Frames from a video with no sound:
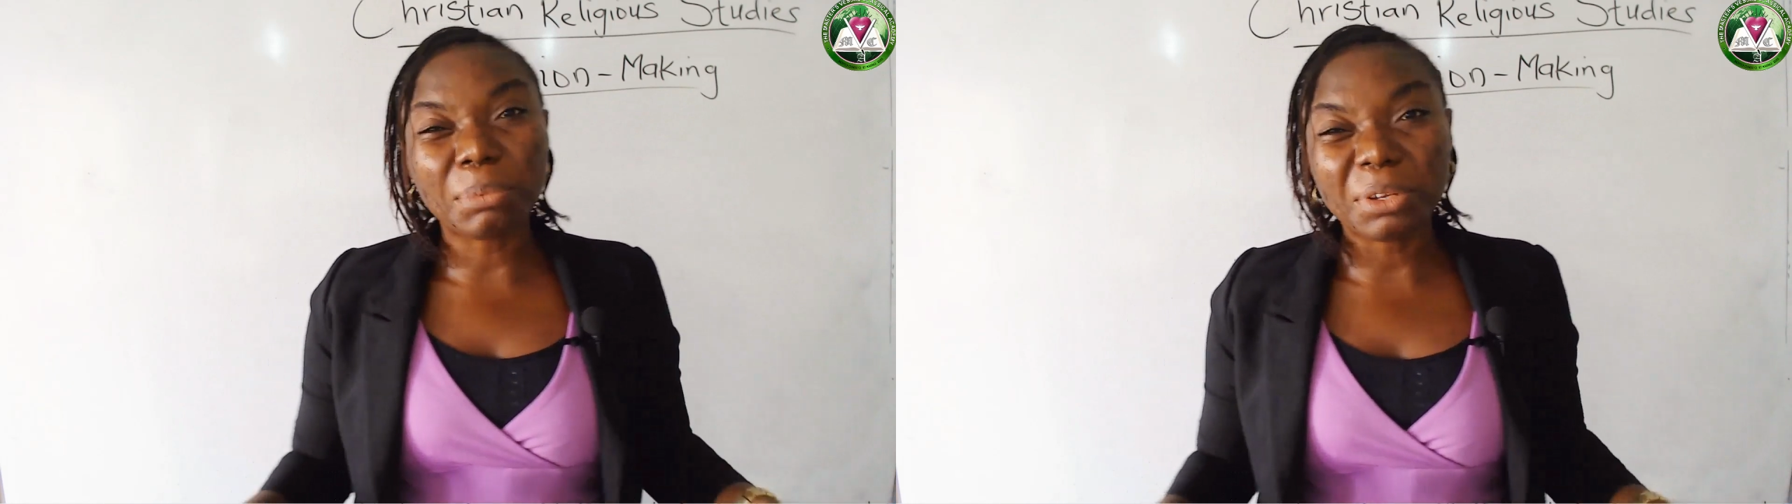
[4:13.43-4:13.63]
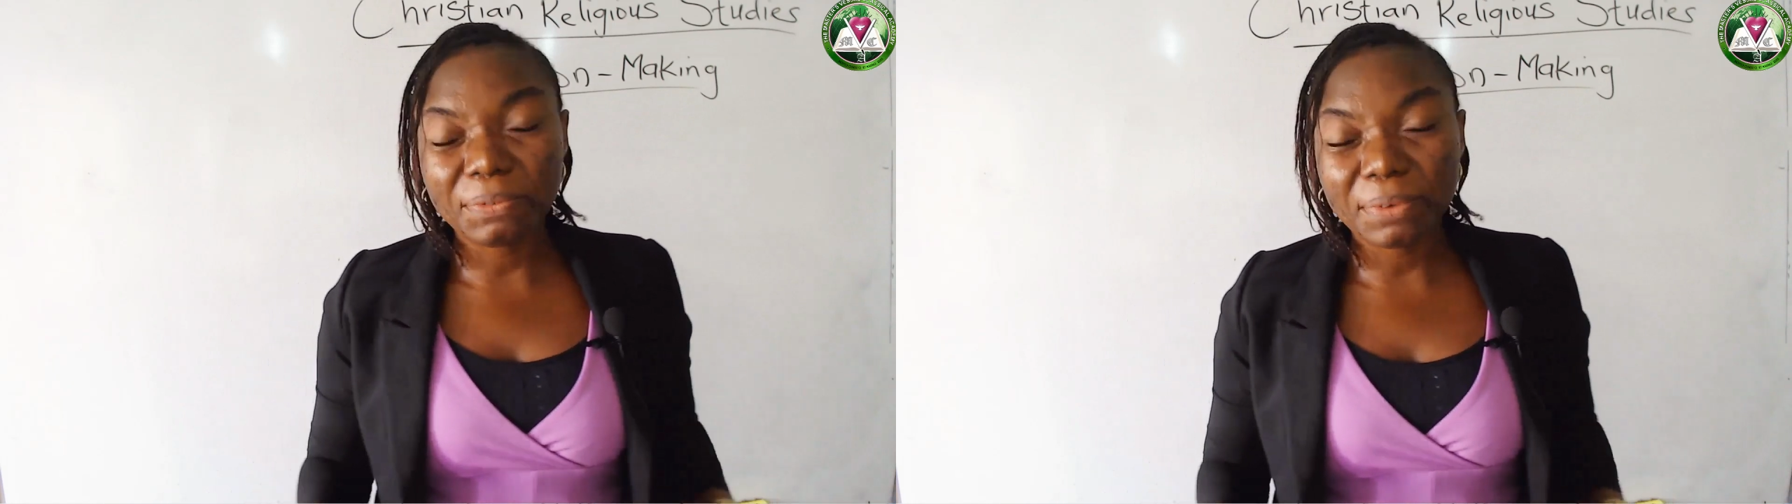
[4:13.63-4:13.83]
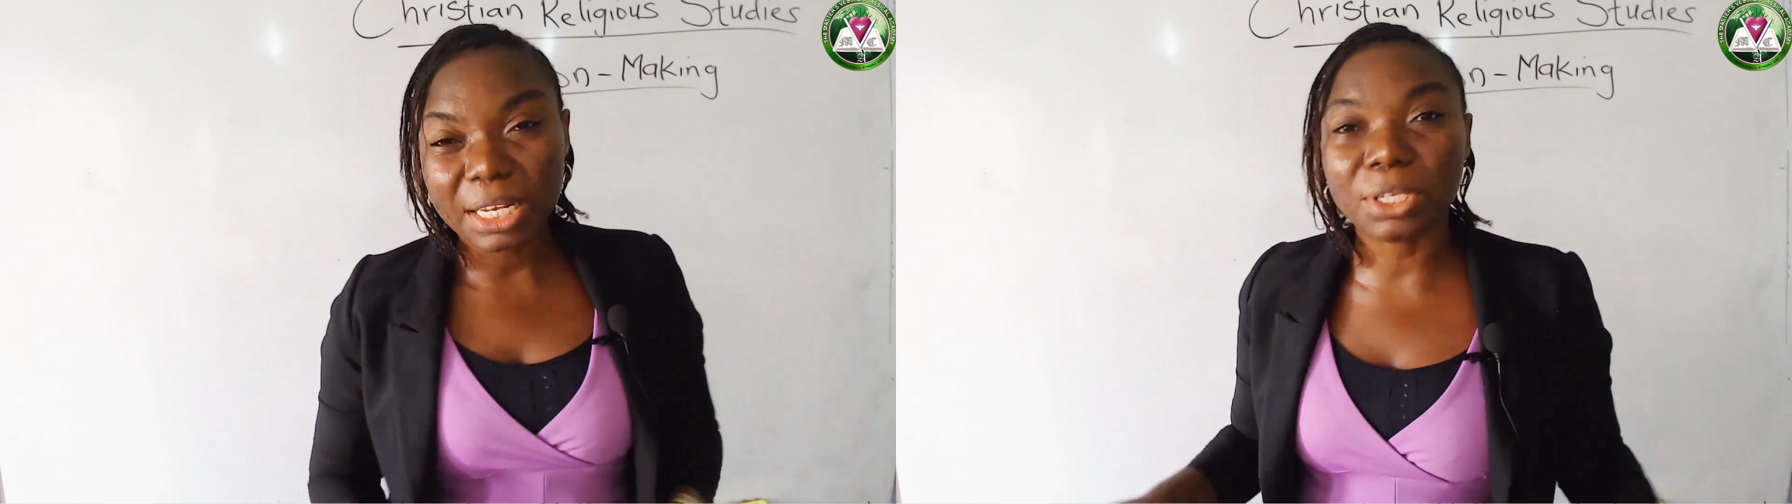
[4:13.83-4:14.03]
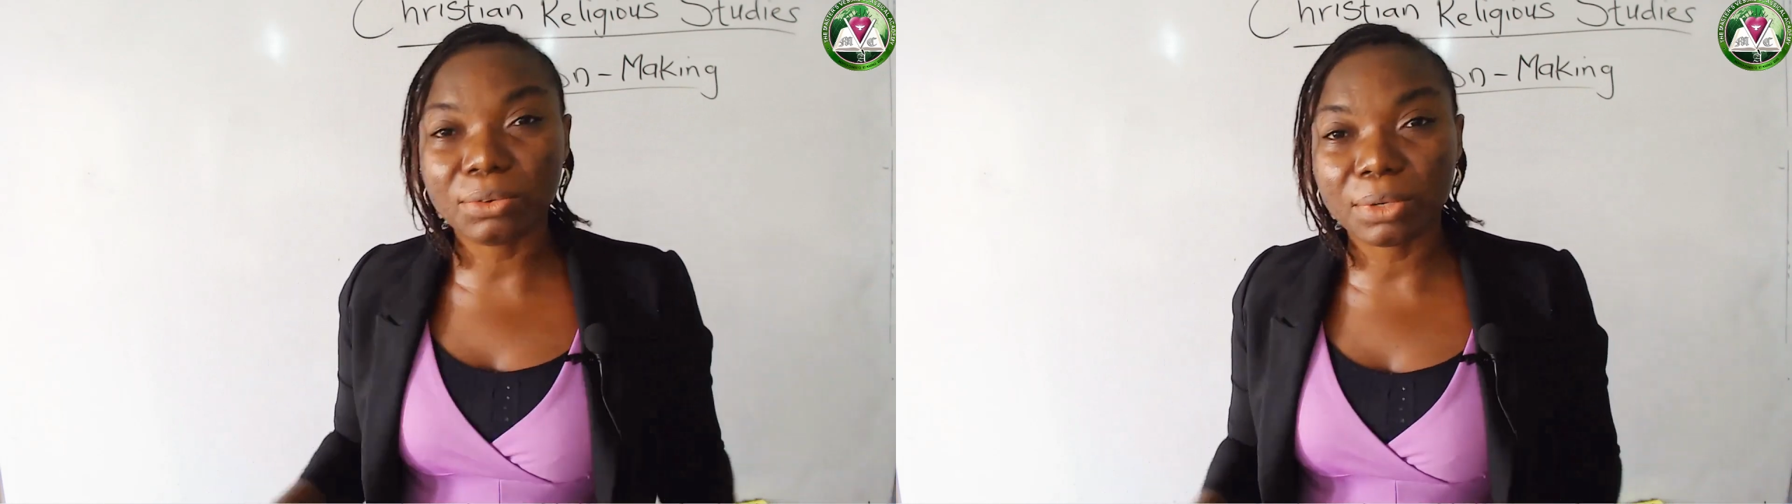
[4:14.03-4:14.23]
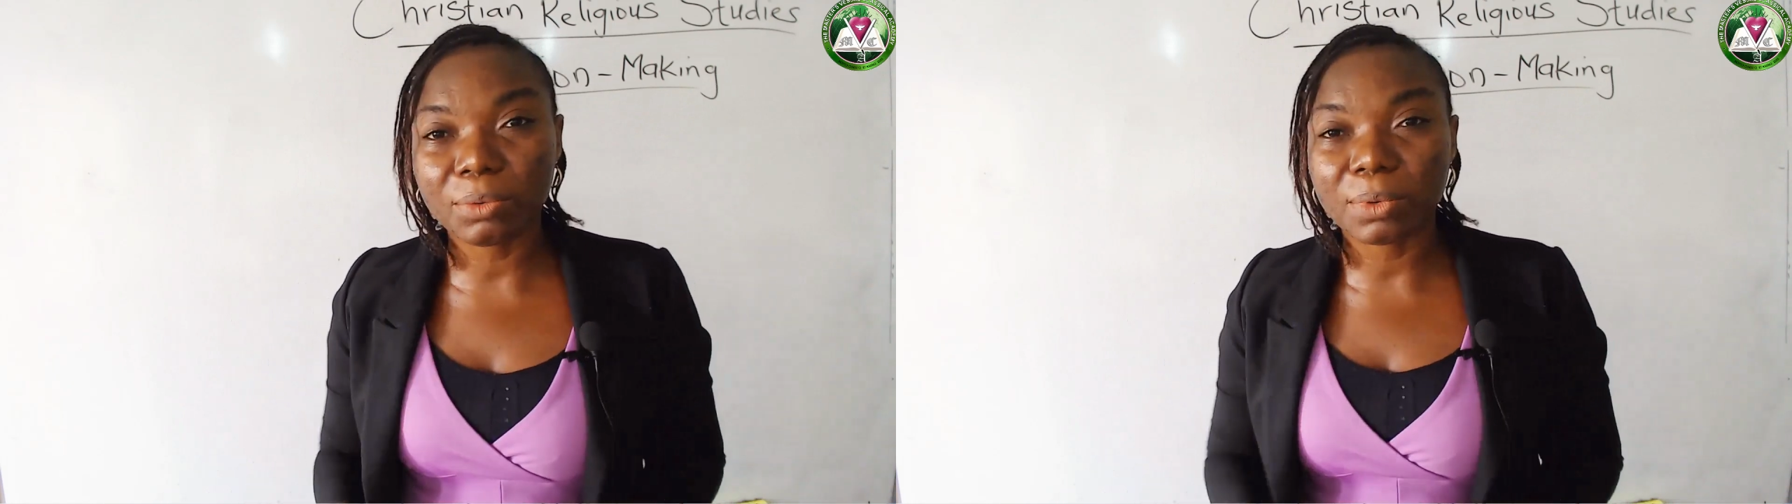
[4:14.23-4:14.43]
I've not been
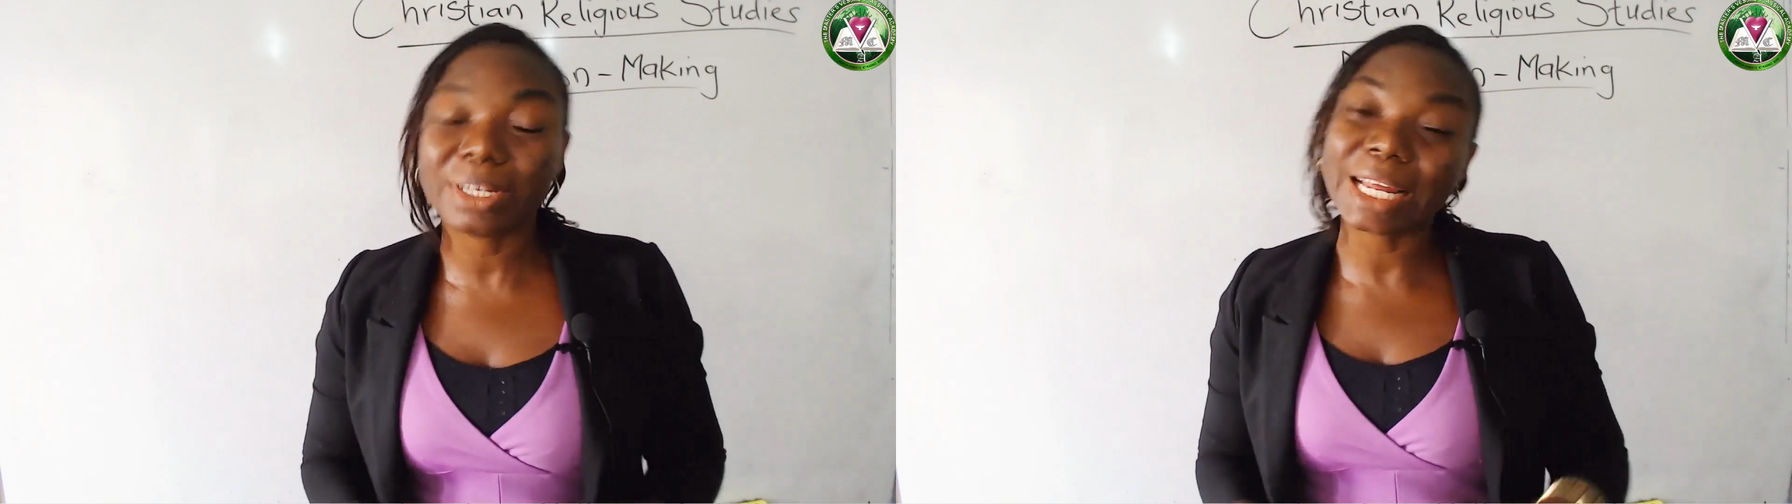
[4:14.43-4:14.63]
doing well.